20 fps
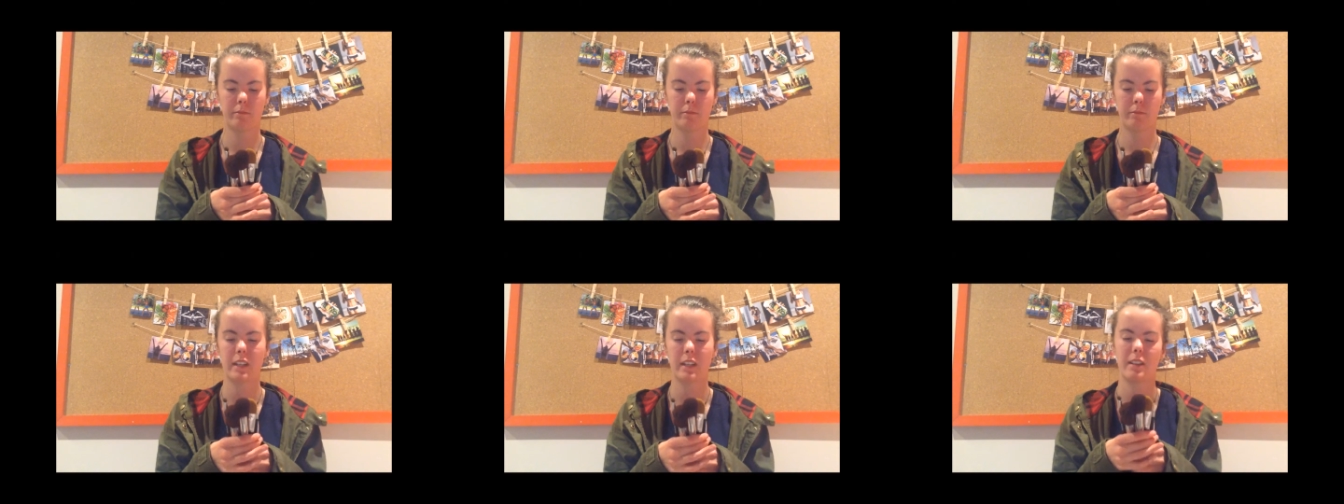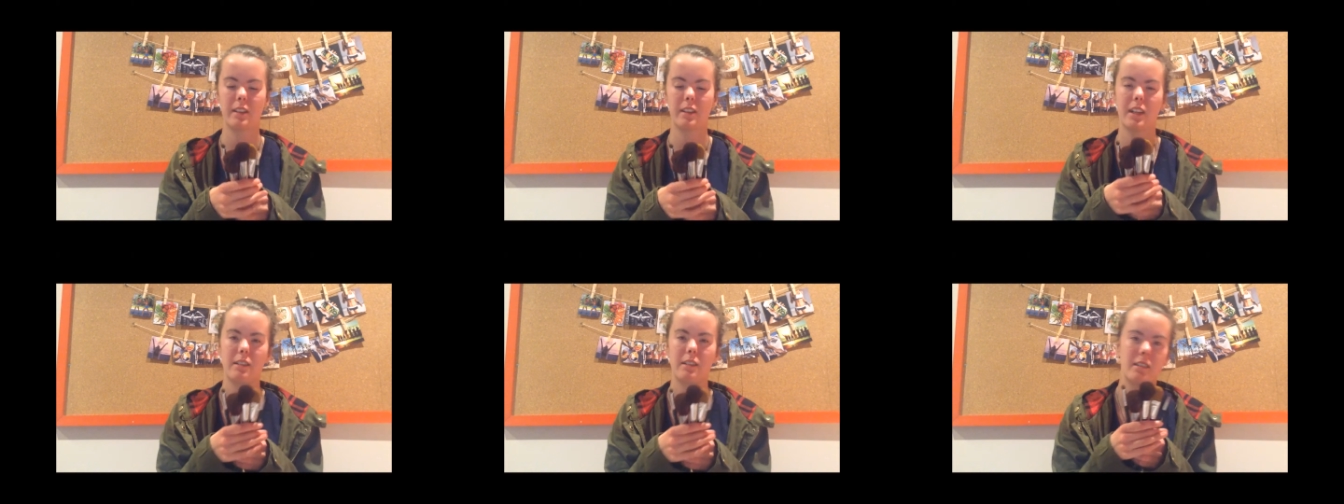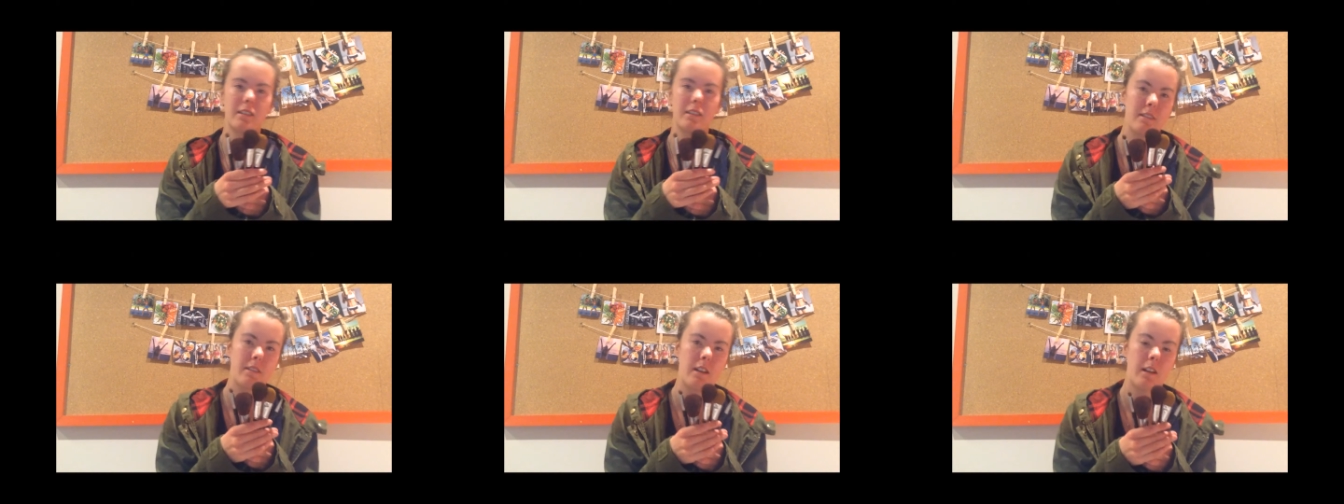but they're
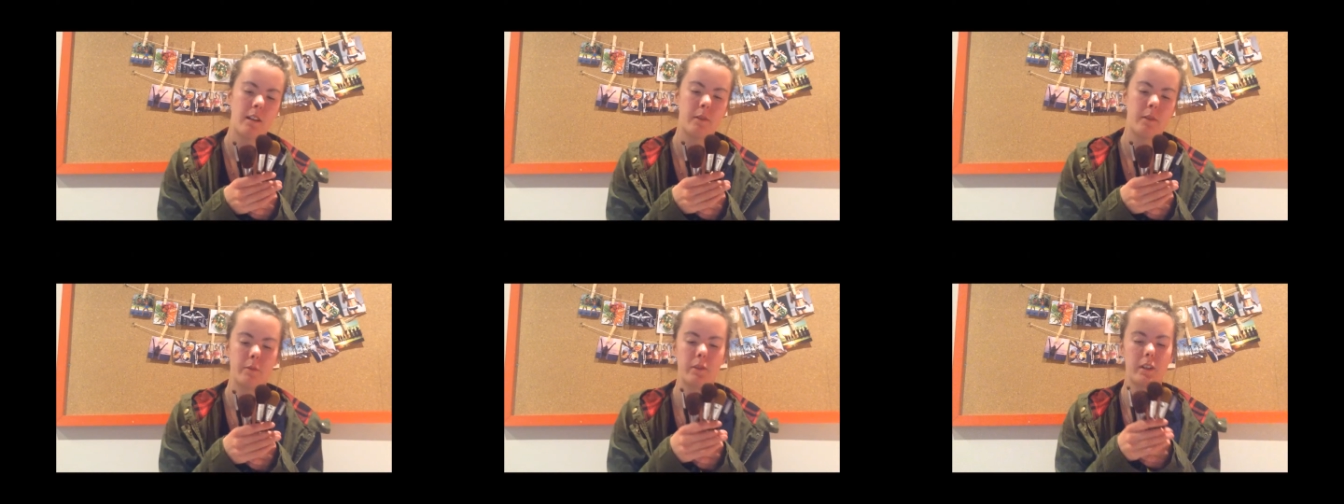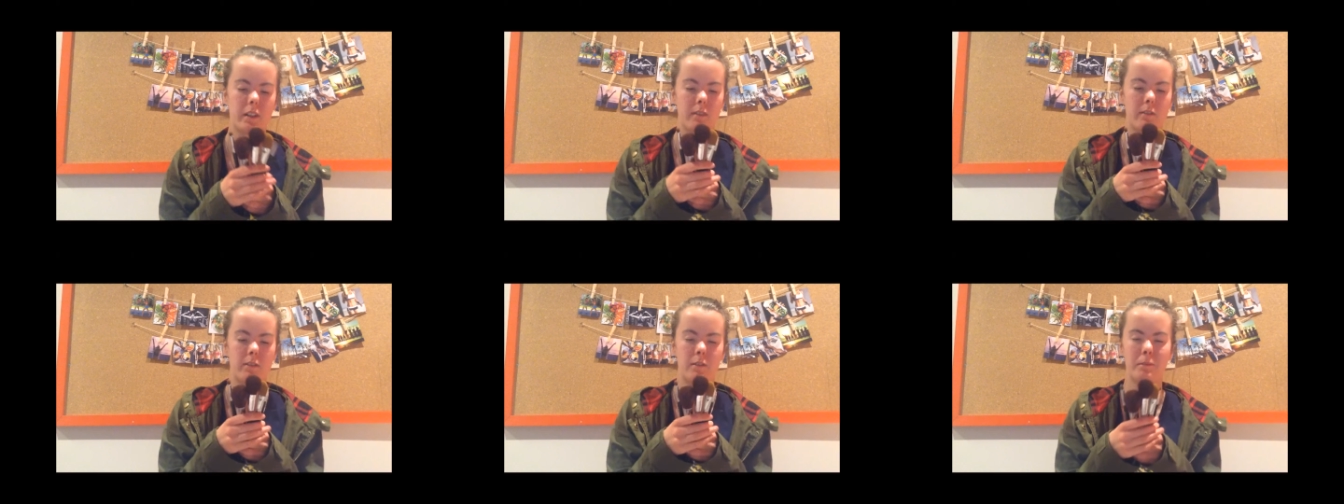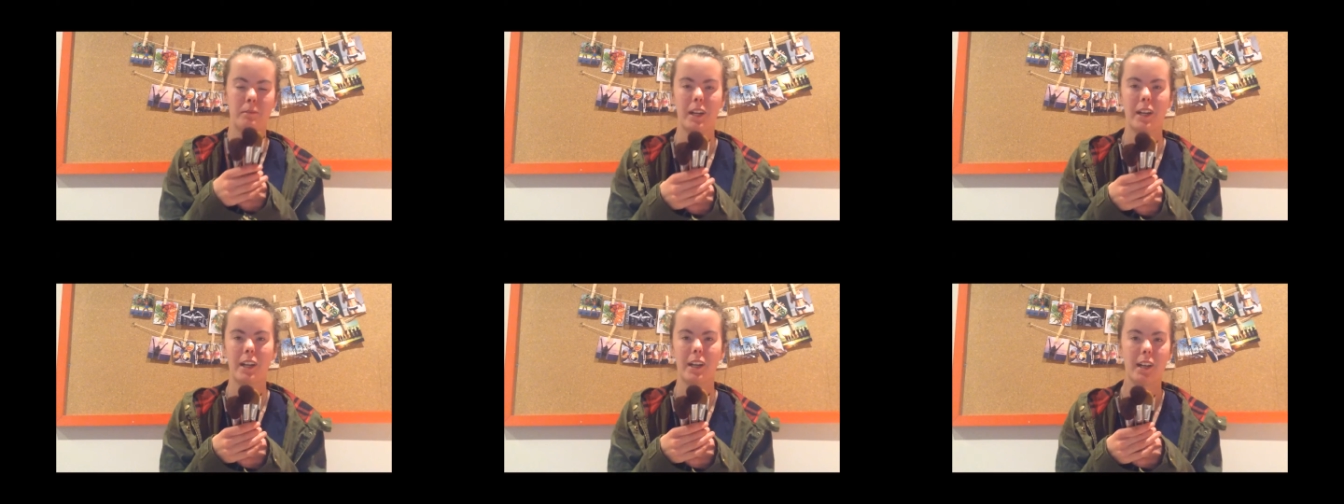to start off with
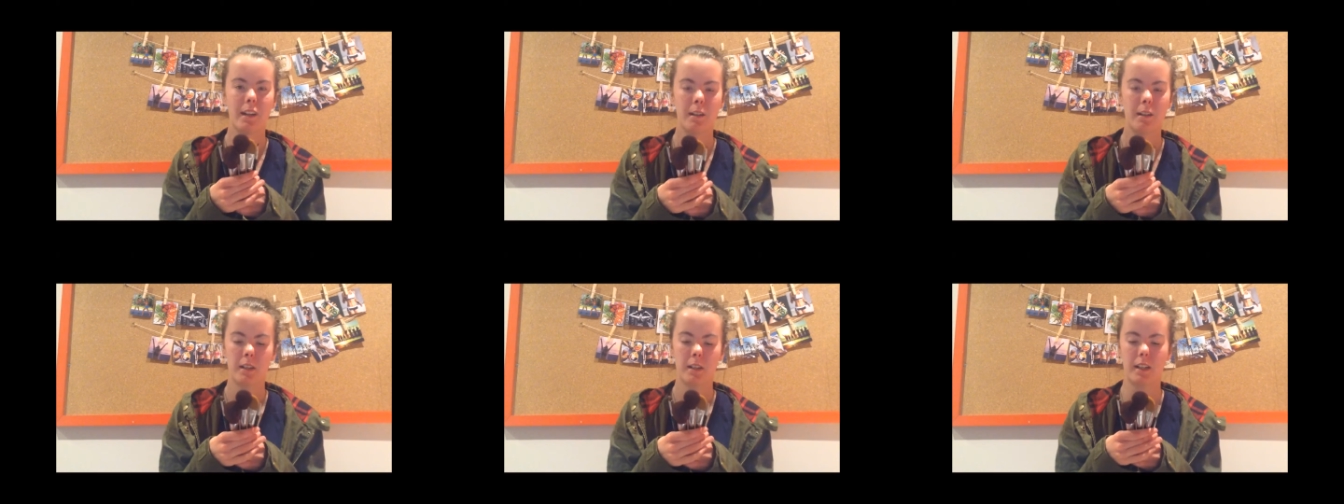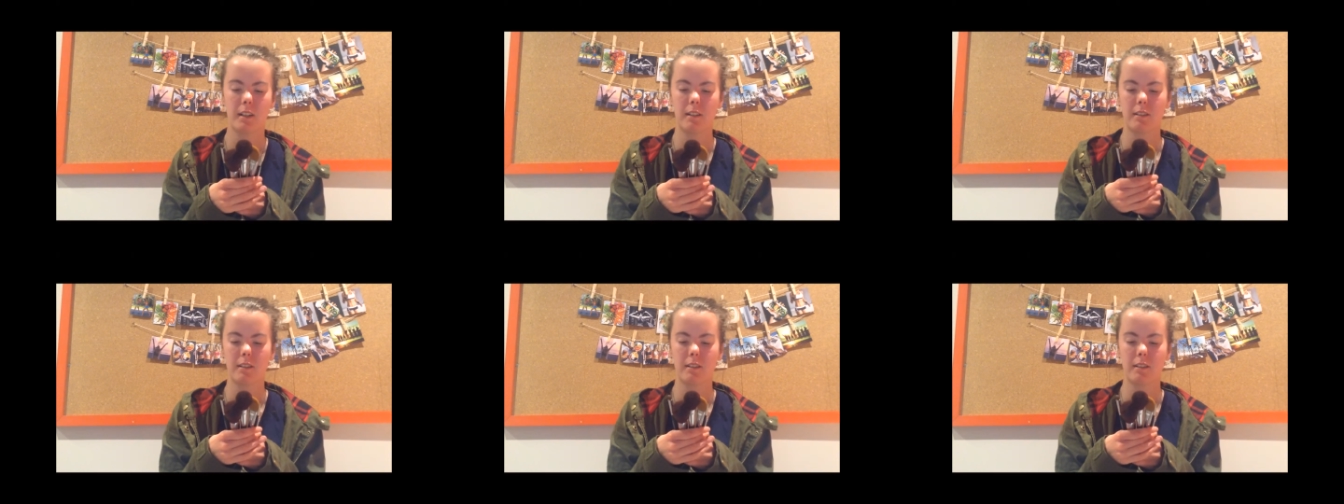for me anyway,